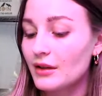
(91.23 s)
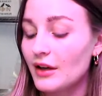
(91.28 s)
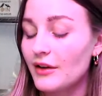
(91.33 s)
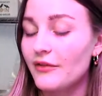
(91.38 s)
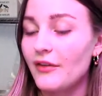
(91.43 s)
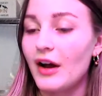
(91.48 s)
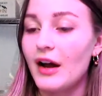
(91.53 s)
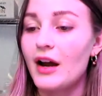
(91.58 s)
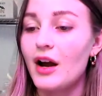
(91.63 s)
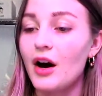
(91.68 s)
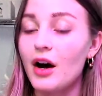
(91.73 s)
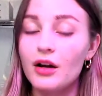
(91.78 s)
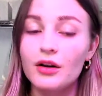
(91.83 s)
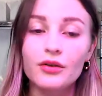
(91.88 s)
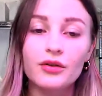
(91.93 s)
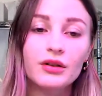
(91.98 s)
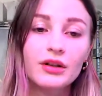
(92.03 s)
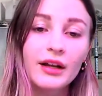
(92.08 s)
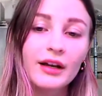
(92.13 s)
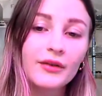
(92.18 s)
if I
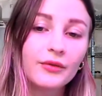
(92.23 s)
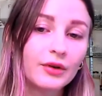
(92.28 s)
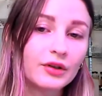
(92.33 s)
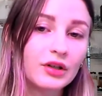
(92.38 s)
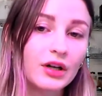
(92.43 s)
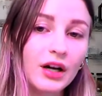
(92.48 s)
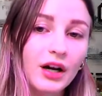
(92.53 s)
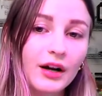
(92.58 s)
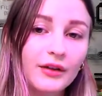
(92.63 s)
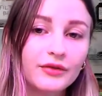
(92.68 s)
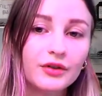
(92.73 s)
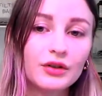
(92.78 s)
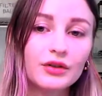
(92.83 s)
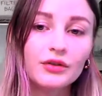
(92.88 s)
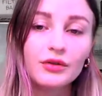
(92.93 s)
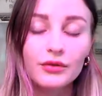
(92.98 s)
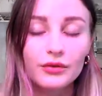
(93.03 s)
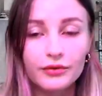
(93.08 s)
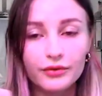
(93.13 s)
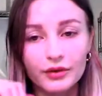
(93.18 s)
autoclave, which I often
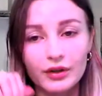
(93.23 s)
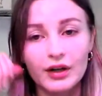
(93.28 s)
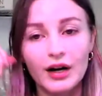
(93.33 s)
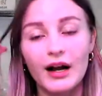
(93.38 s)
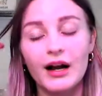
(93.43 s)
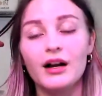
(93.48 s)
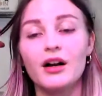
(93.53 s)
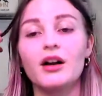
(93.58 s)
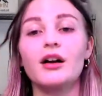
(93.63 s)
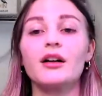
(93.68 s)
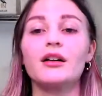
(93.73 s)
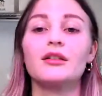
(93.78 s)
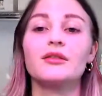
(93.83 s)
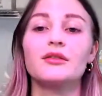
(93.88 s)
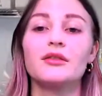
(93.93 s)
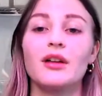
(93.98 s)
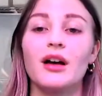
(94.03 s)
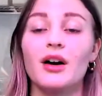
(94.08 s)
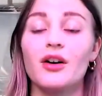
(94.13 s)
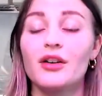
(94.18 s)
do for agar,
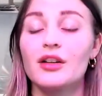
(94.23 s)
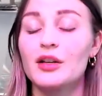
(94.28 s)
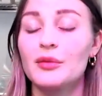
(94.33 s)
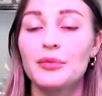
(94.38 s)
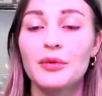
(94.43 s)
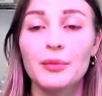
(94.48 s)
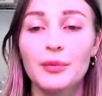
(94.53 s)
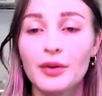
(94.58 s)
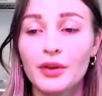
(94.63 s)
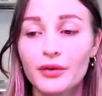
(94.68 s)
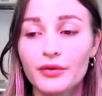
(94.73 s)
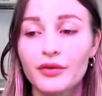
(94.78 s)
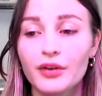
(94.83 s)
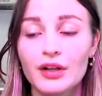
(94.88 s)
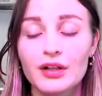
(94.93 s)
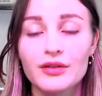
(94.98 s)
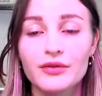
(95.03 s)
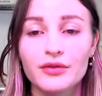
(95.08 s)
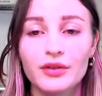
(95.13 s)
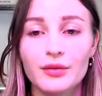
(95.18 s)
I'll keep them in the
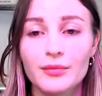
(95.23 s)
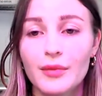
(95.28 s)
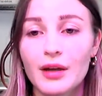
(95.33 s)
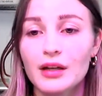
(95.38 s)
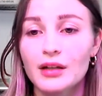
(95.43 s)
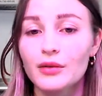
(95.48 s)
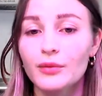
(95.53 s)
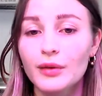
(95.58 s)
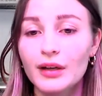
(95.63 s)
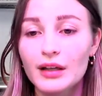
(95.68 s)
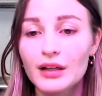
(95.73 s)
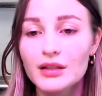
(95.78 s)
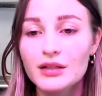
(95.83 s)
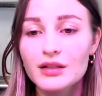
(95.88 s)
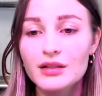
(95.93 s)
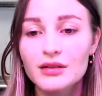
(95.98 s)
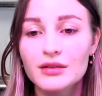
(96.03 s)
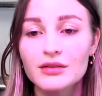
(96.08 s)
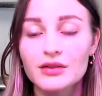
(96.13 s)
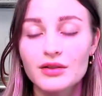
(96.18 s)
fridge for many
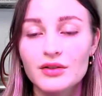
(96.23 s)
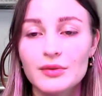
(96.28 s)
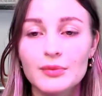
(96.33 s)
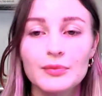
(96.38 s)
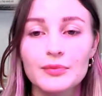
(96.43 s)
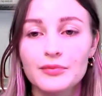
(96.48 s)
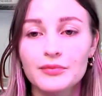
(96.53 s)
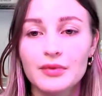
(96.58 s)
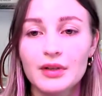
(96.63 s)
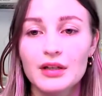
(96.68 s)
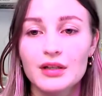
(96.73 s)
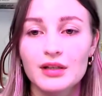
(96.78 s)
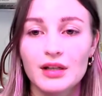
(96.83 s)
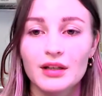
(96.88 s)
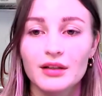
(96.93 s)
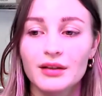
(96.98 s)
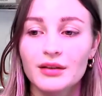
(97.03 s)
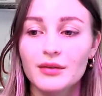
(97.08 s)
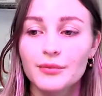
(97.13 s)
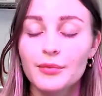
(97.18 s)
weeks just because
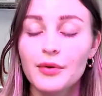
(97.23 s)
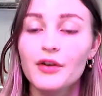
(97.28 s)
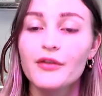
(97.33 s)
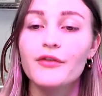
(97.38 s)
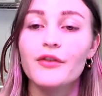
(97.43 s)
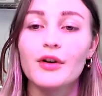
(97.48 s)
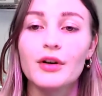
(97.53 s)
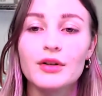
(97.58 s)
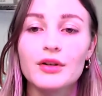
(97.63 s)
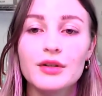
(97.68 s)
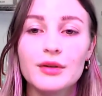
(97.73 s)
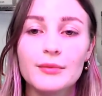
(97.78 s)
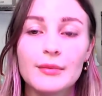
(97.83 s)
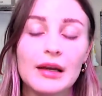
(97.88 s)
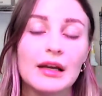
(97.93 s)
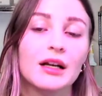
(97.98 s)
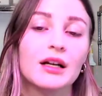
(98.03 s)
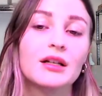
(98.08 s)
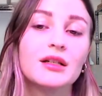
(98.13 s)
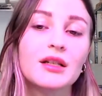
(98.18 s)
I prefer to
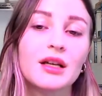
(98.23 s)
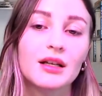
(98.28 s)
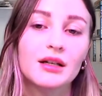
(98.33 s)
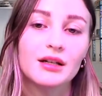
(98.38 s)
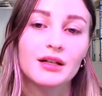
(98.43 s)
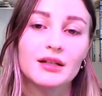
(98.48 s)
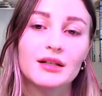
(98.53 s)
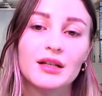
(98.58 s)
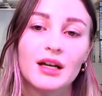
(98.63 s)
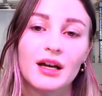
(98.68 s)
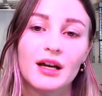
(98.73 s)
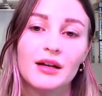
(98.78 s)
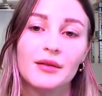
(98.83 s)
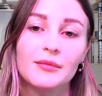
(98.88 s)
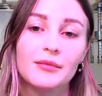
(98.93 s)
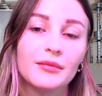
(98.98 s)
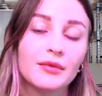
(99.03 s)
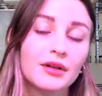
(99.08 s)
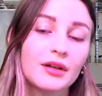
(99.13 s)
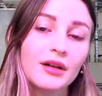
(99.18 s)
make a ton at a
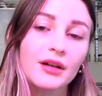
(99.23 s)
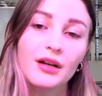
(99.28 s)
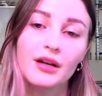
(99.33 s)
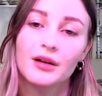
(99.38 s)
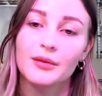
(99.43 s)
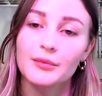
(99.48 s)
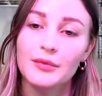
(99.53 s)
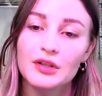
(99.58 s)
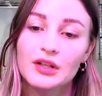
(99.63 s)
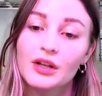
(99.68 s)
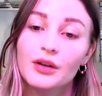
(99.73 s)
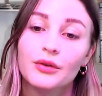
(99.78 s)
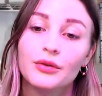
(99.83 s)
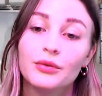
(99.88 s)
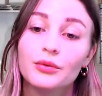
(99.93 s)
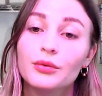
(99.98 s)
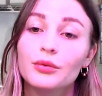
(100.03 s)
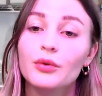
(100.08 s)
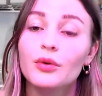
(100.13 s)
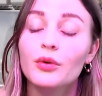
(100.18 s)
time because um, go
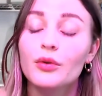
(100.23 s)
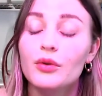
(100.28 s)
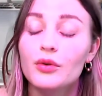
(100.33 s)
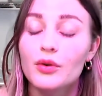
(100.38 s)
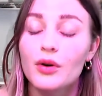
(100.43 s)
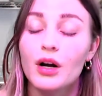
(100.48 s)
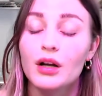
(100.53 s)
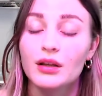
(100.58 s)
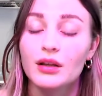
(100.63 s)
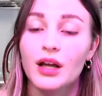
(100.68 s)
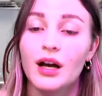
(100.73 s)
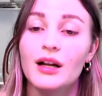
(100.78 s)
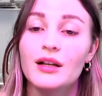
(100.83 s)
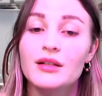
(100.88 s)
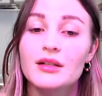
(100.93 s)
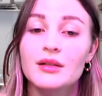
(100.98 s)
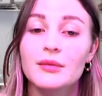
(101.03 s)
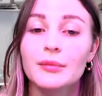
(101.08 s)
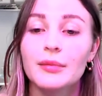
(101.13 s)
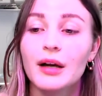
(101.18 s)
through a
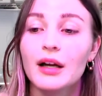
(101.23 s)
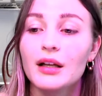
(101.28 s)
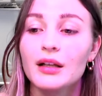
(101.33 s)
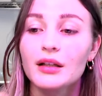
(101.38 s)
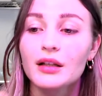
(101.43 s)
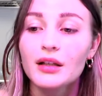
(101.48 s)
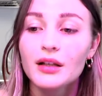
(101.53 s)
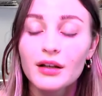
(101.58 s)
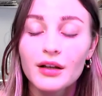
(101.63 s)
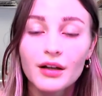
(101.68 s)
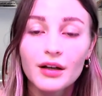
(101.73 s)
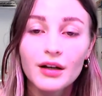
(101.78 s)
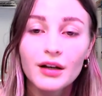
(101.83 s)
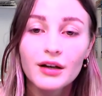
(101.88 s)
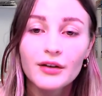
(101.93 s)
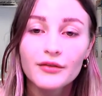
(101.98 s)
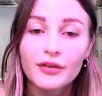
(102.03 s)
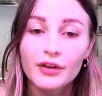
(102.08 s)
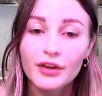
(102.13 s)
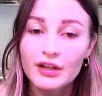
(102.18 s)
lot. But
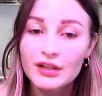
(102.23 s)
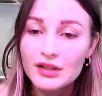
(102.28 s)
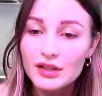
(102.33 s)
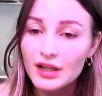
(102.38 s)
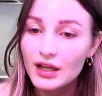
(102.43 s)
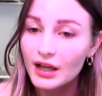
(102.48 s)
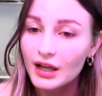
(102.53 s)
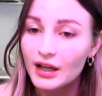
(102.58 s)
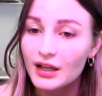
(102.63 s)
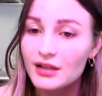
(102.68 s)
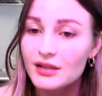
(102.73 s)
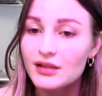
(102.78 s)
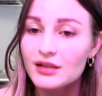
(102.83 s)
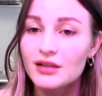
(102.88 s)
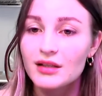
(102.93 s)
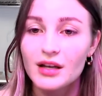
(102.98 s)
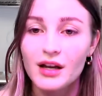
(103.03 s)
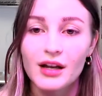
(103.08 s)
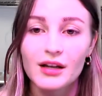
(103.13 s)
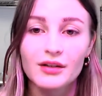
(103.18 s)
for this kit
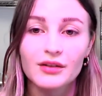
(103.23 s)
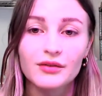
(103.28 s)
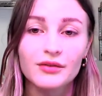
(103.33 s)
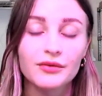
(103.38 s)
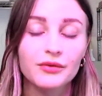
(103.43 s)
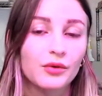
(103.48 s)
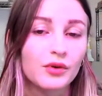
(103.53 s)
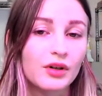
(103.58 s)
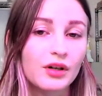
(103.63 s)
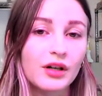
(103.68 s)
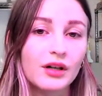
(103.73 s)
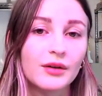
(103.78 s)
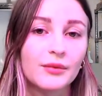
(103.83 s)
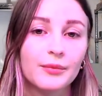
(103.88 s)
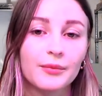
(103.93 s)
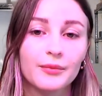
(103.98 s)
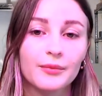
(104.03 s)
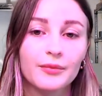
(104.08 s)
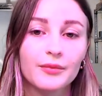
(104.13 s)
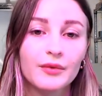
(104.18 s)
and
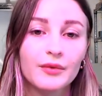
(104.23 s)
for